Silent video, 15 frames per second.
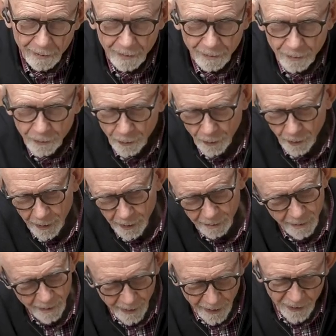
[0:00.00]
through a
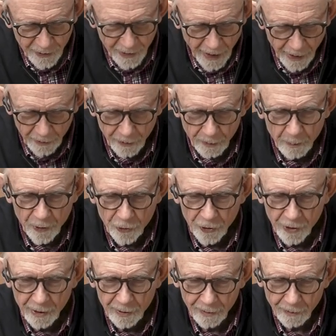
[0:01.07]
standard
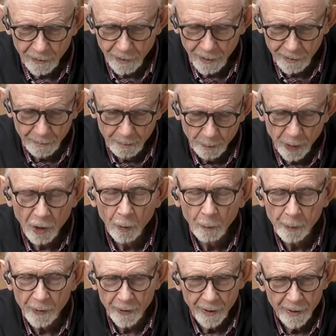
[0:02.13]
machine called a
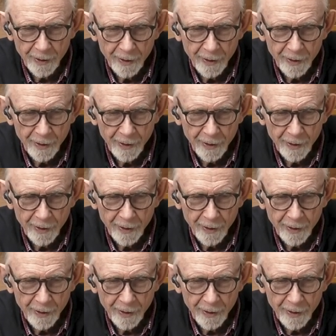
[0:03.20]
pulper.